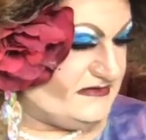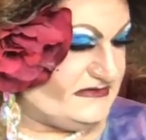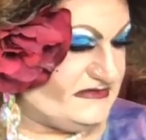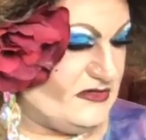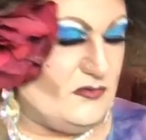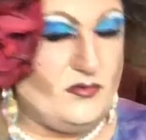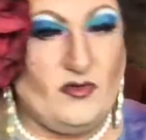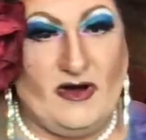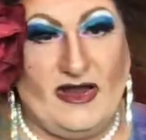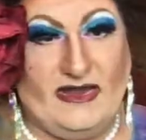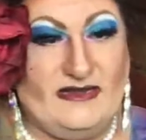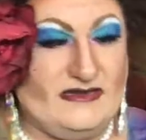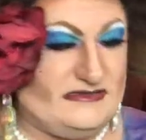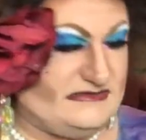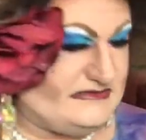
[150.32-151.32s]
so
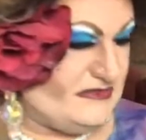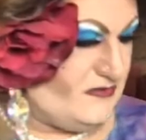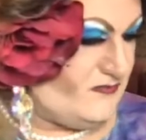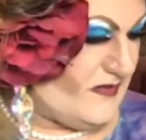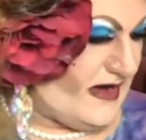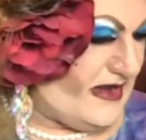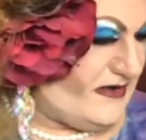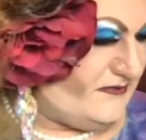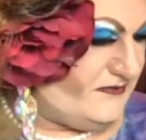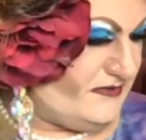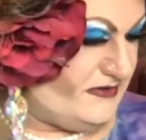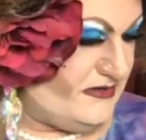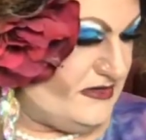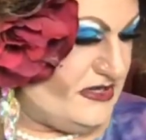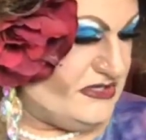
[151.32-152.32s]
bright and so round.
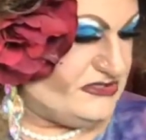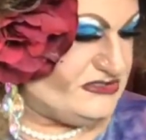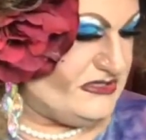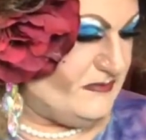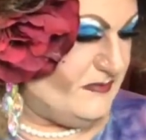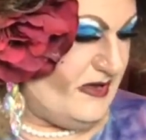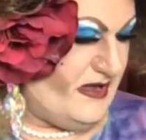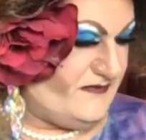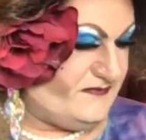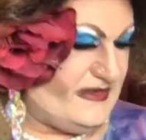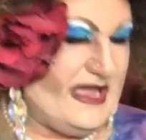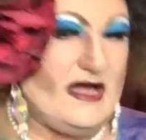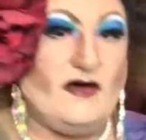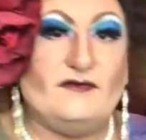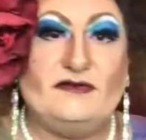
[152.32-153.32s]
She puffed
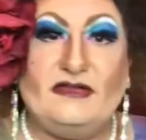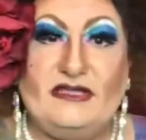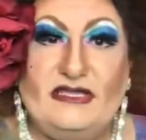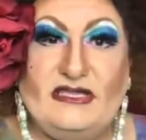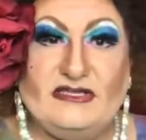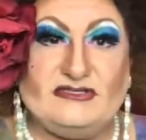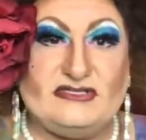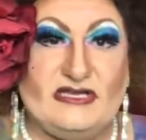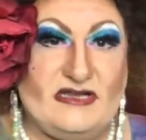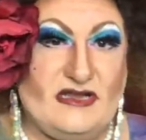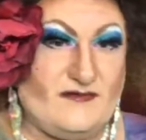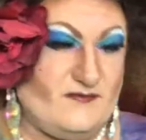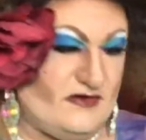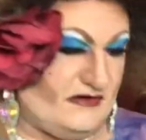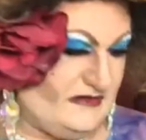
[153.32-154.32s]
out each and
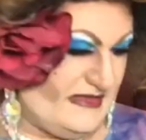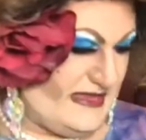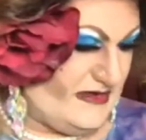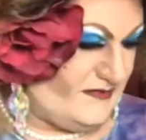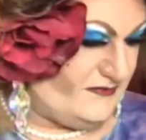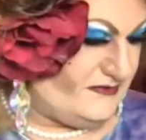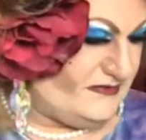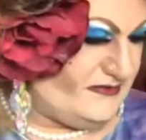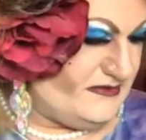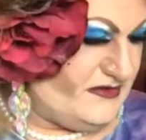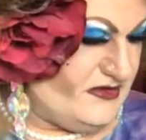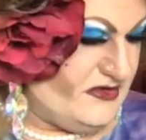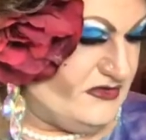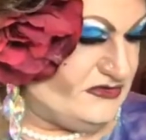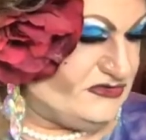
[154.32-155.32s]
every cloud,
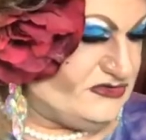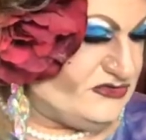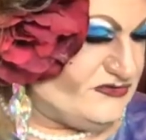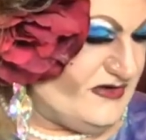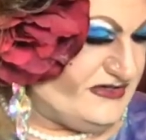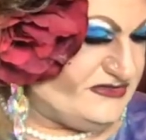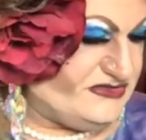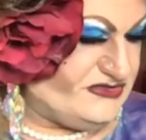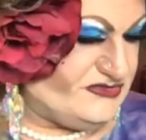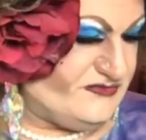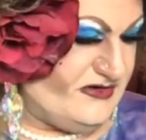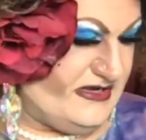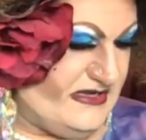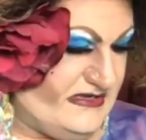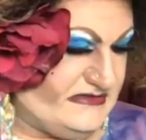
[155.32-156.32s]
stretched
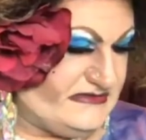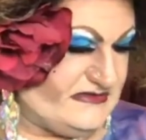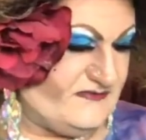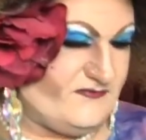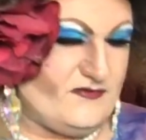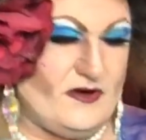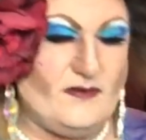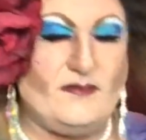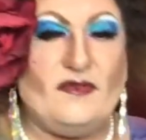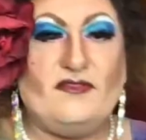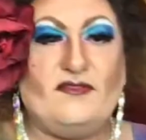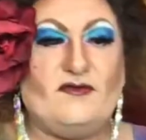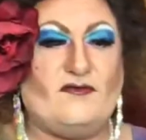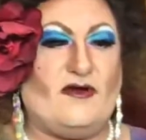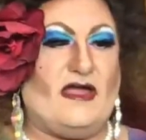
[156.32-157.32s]
trees from
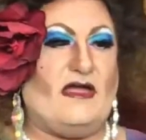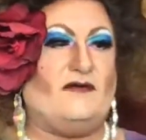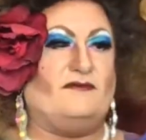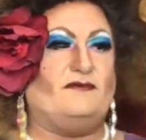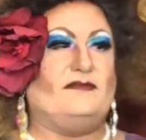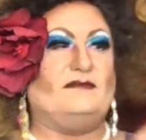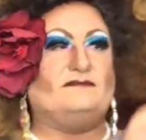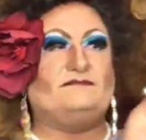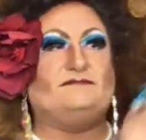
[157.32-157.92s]
the ground.